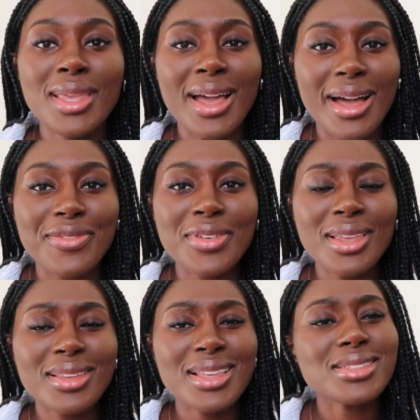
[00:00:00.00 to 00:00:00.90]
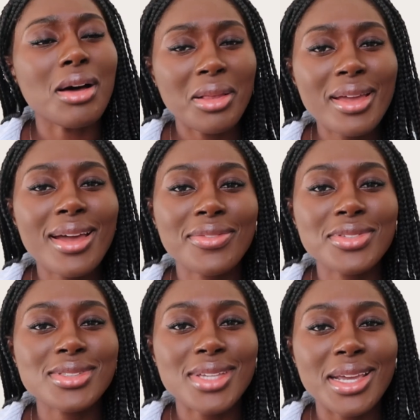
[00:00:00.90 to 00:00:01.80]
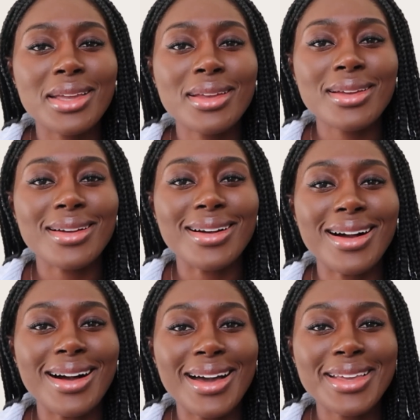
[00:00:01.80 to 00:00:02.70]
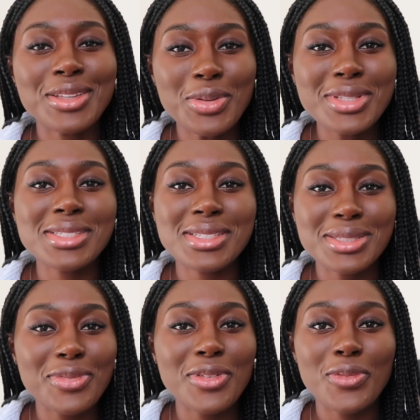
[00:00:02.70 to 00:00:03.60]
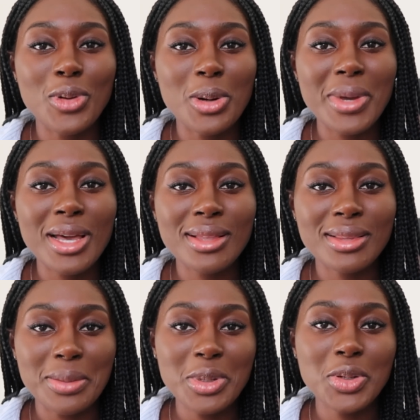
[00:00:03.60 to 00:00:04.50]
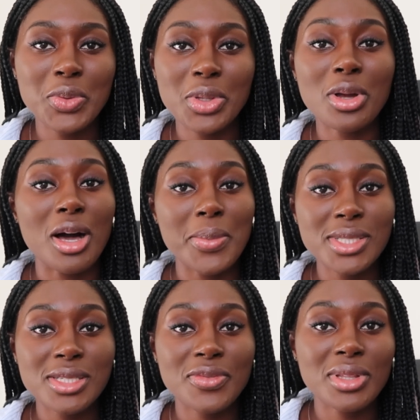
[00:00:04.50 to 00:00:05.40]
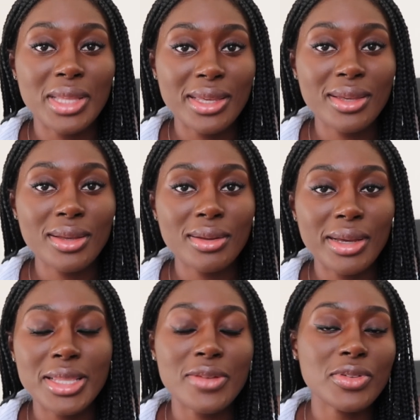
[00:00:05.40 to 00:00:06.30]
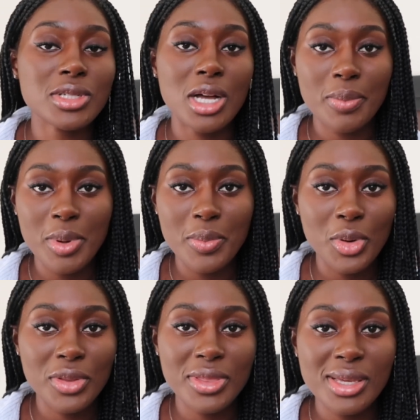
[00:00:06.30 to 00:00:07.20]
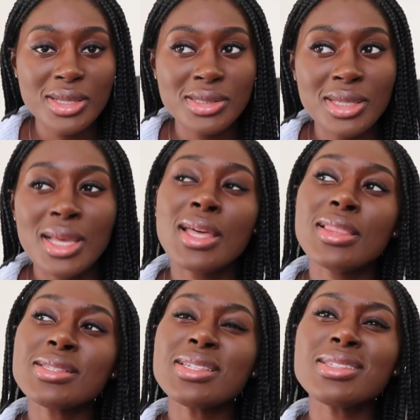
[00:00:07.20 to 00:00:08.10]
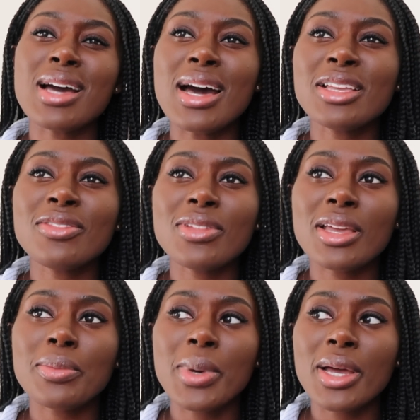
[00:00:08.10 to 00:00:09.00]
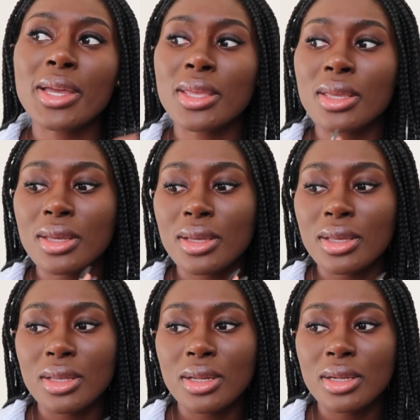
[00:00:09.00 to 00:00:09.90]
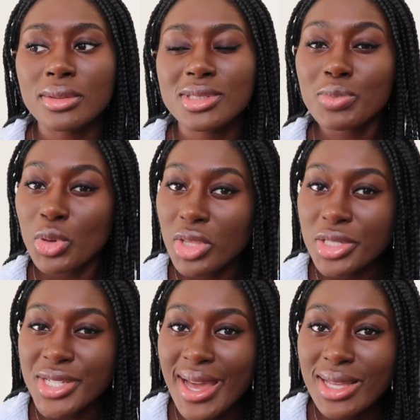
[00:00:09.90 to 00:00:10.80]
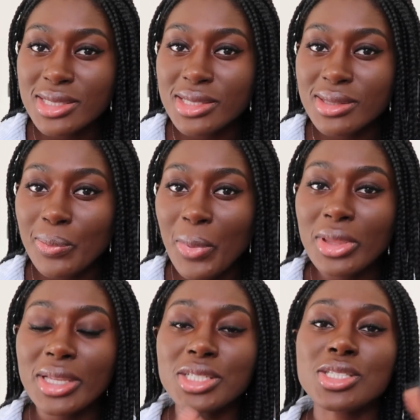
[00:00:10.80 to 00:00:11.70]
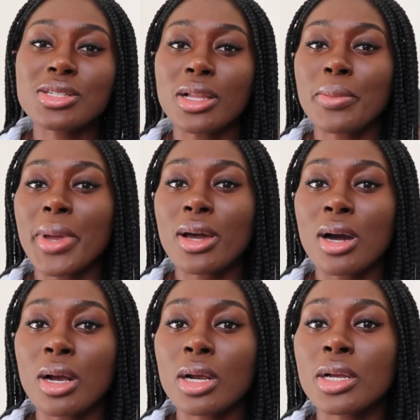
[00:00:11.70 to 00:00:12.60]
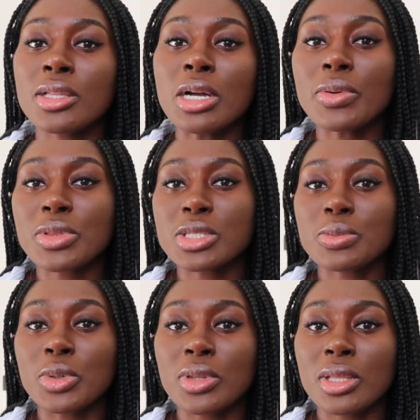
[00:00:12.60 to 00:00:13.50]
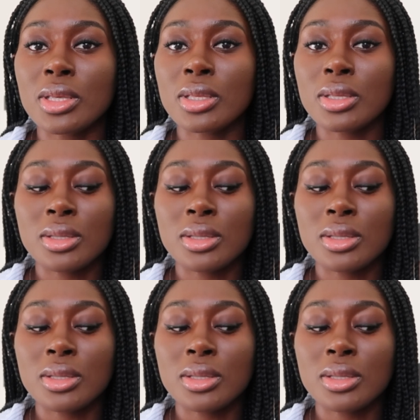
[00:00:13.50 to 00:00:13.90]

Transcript: Yeah, I feel like that's all I have to say. I know this is a different format. Let me know in the comments if you like it. I can definitely talk about more things. This is kind of like my smoothie chats, but like just not in my car and not with the smoothie.